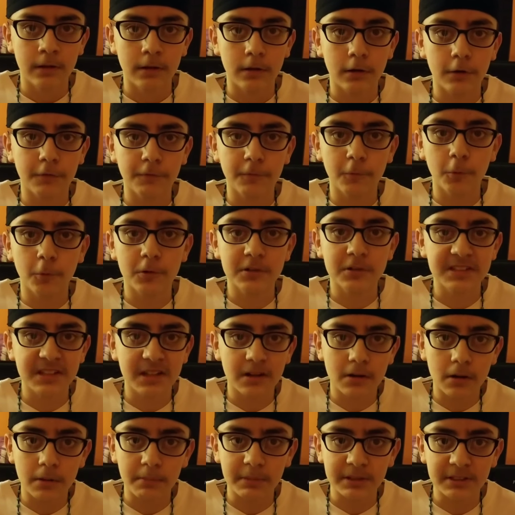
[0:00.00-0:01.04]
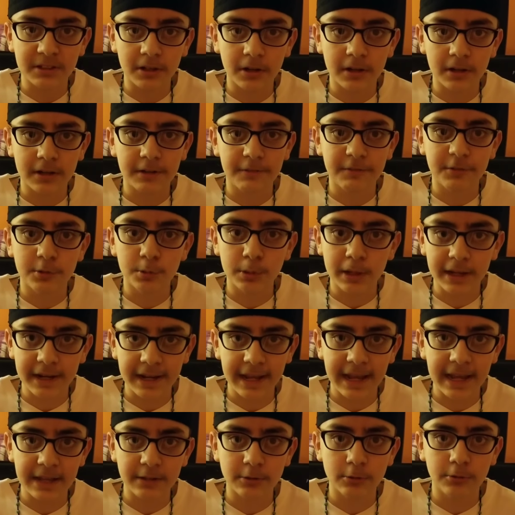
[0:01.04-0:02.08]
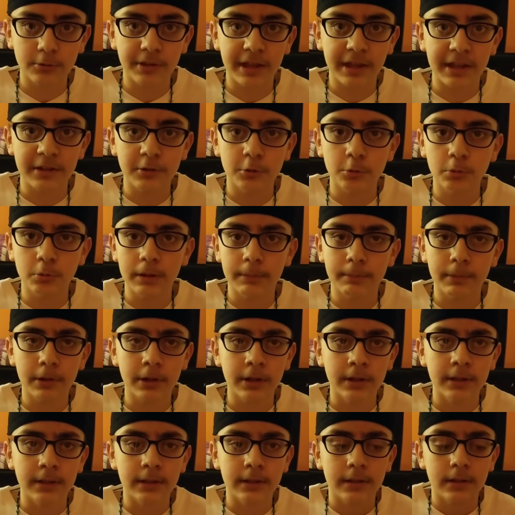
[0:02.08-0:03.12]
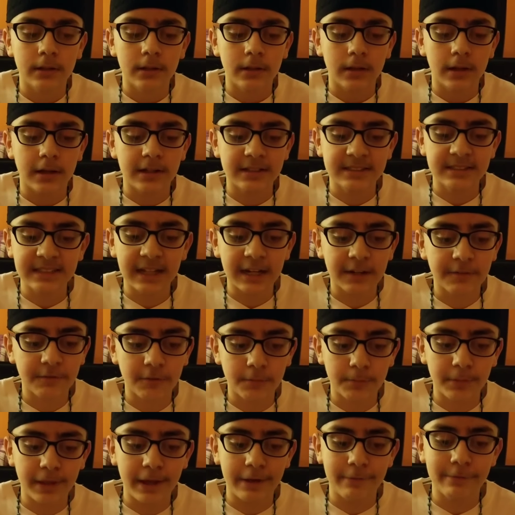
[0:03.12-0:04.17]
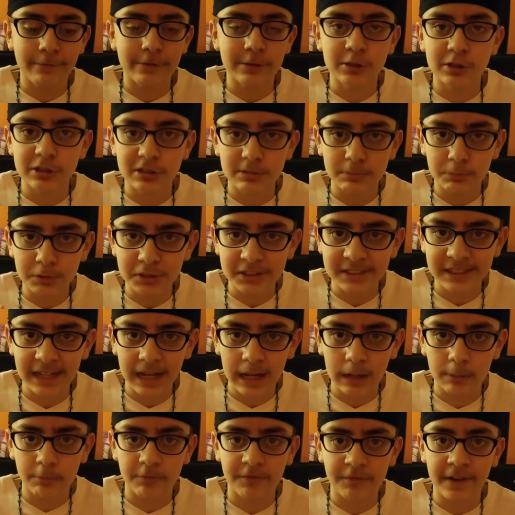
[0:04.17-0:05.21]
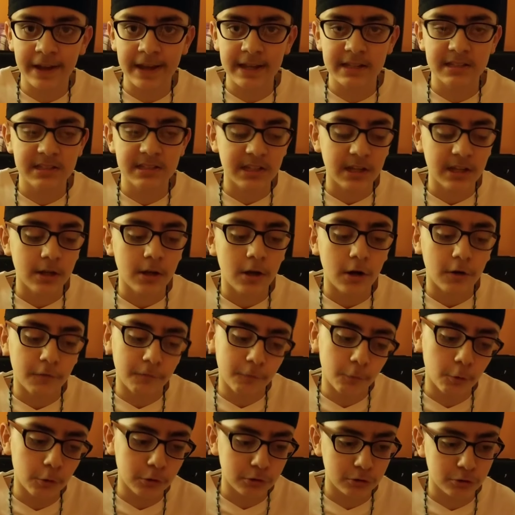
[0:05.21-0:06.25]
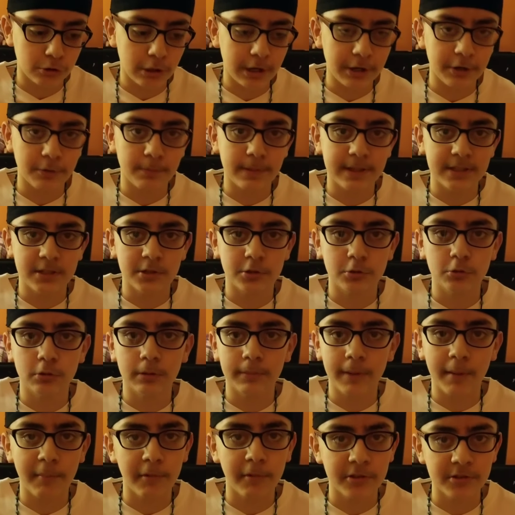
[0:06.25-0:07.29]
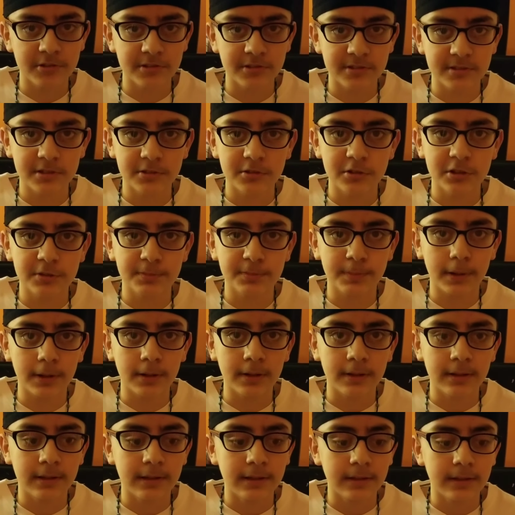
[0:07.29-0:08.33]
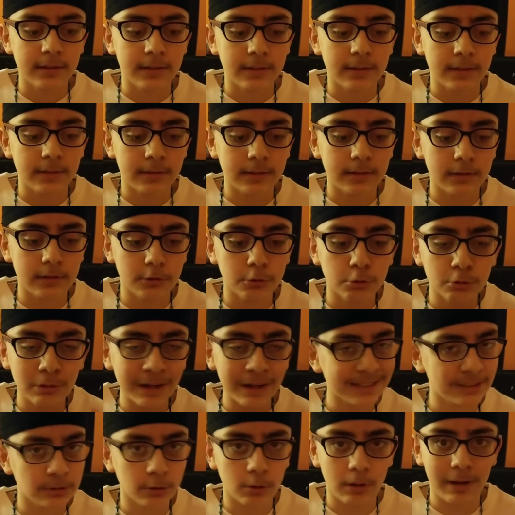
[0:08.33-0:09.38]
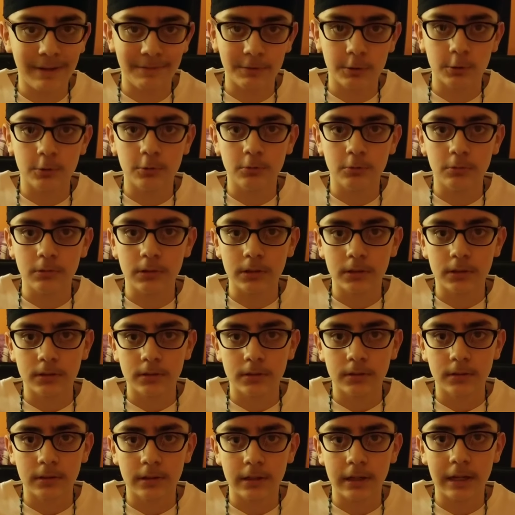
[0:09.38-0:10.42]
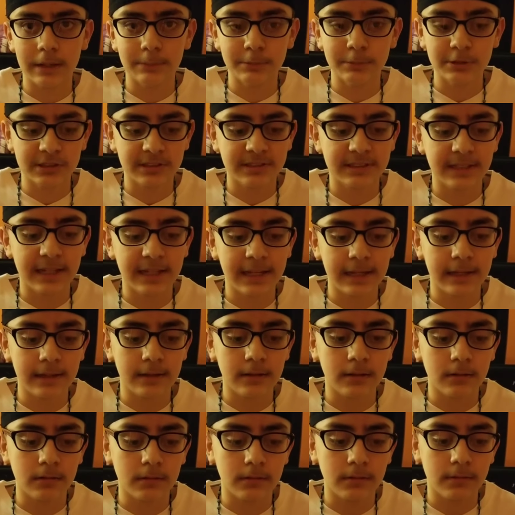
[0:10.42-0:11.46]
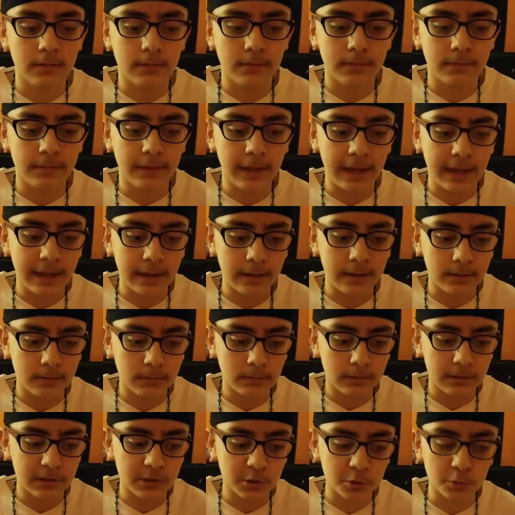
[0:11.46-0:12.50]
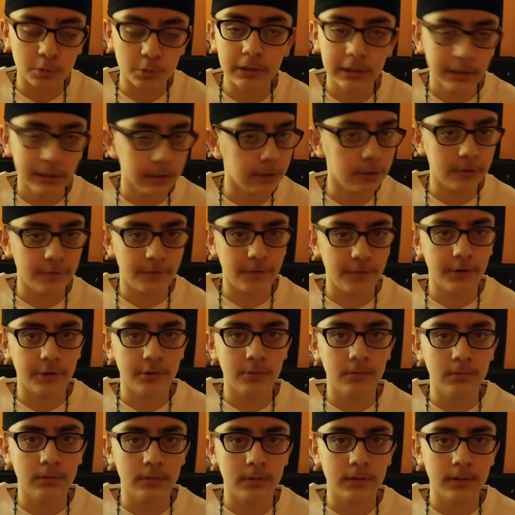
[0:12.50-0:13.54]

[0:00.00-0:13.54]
Of course, in Ramadan, if you can handle that, do it. But aside from that, if it's just have fast, of course, try your best to do it, my brothers and sisters, but you guys don't have to do it. I'm just saying that it's really good for you.